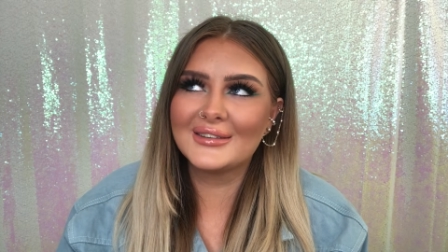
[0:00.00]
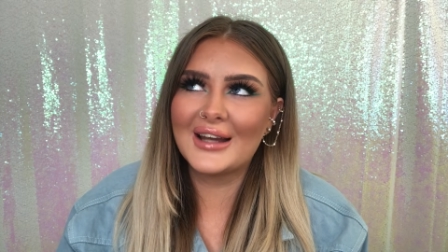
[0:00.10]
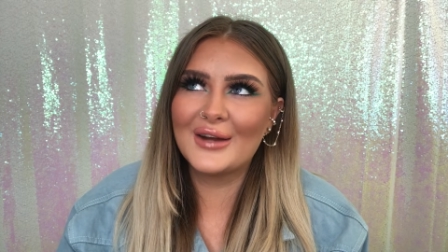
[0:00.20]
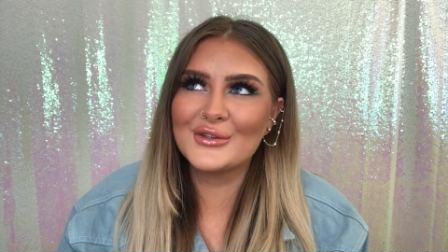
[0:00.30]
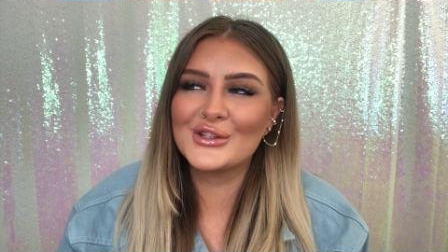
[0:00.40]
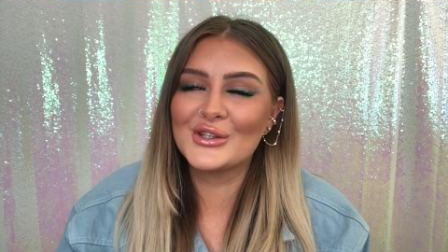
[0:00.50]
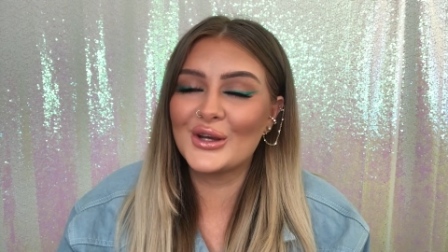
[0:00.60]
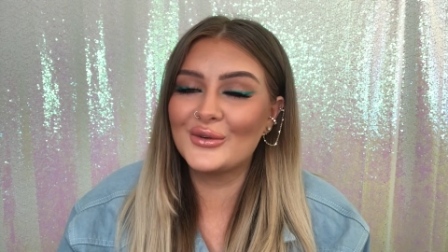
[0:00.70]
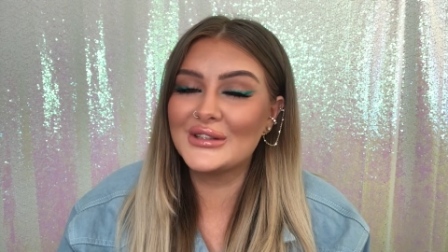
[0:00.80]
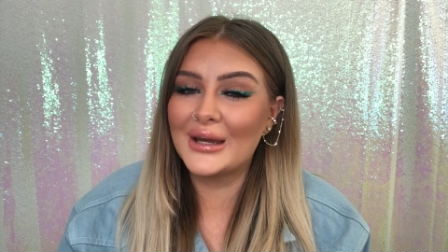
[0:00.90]
I was
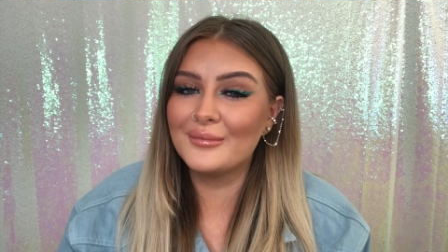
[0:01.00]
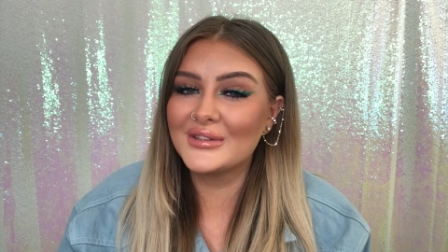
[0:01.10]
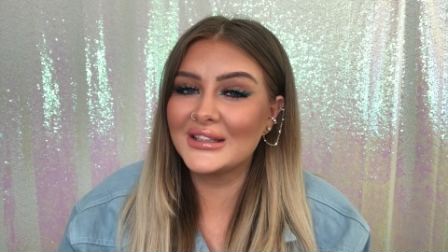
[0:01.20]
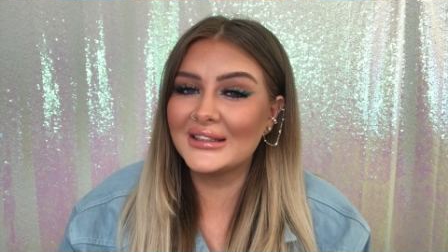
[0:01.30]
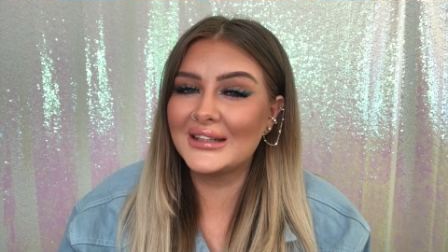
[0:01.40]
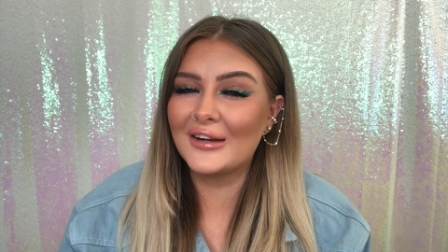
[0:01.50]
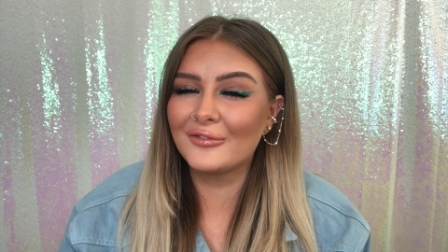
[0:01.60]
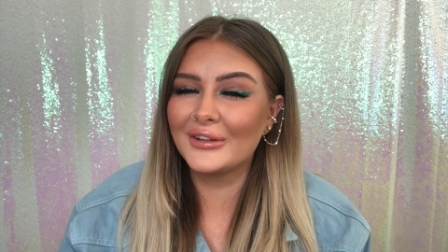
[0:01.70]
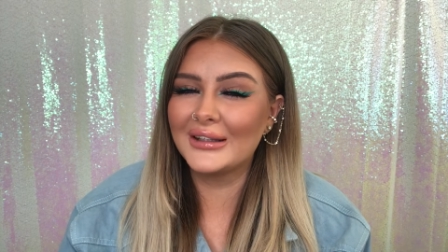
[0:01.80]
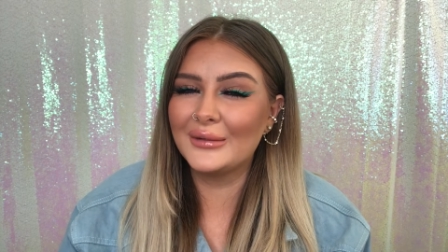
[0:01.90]
so tempted, I
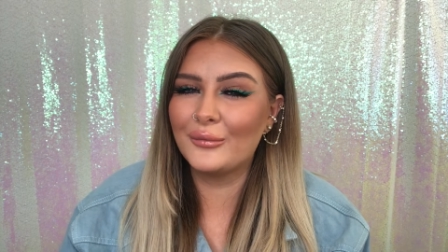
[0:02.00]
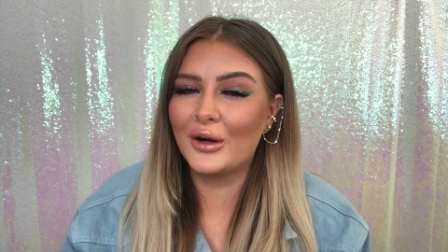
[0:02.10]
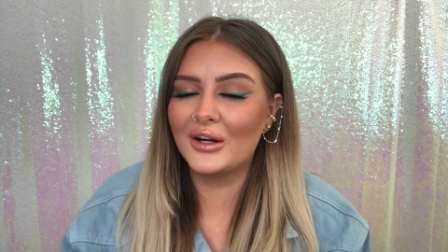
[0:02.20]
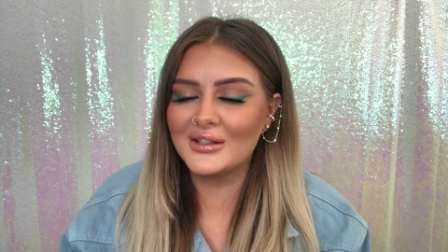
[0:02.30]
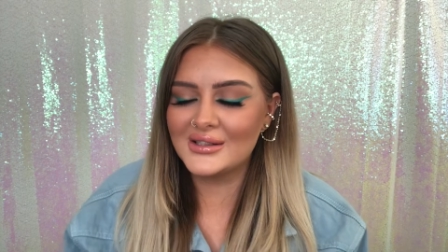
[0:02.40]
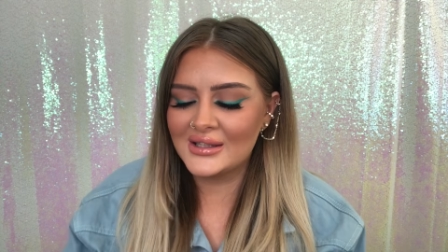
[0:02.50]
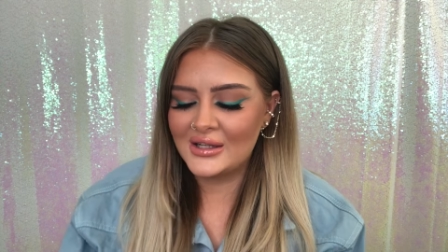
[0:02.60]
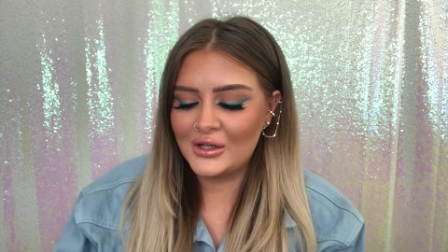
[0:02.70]
really was.